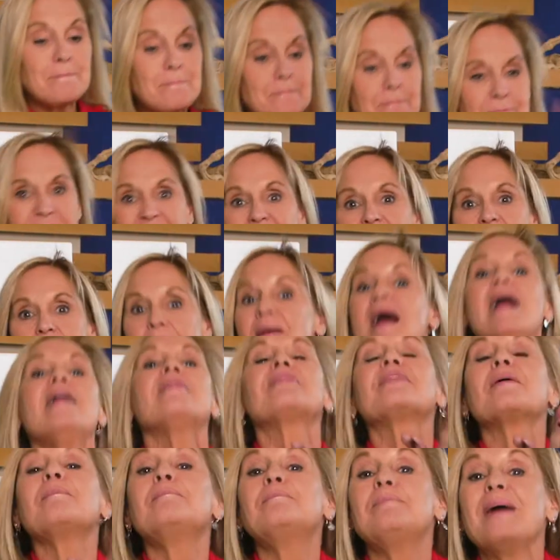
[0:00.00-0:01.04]
Bam!
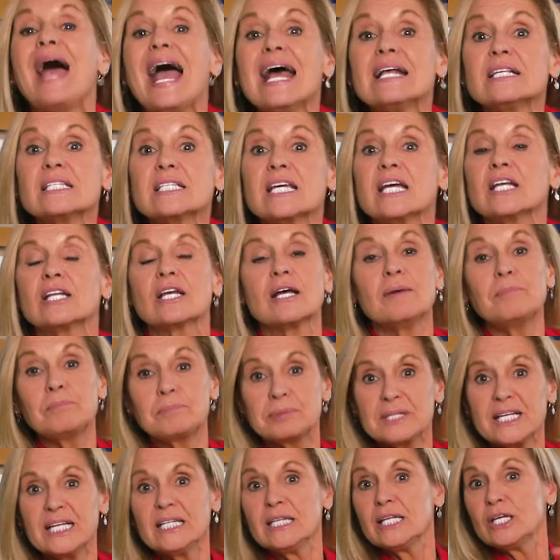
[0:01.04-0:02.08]
The basket
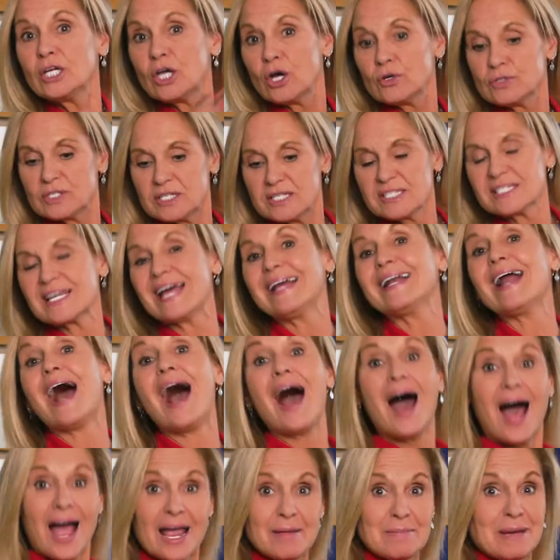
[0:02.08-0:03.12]
completely goes on the side.
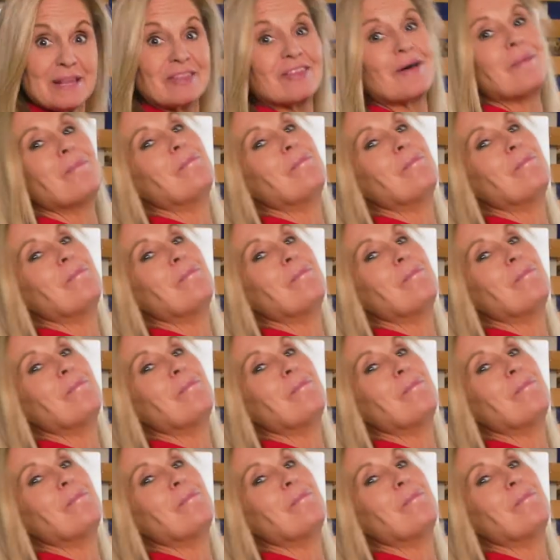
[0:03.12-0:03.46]
I'm at the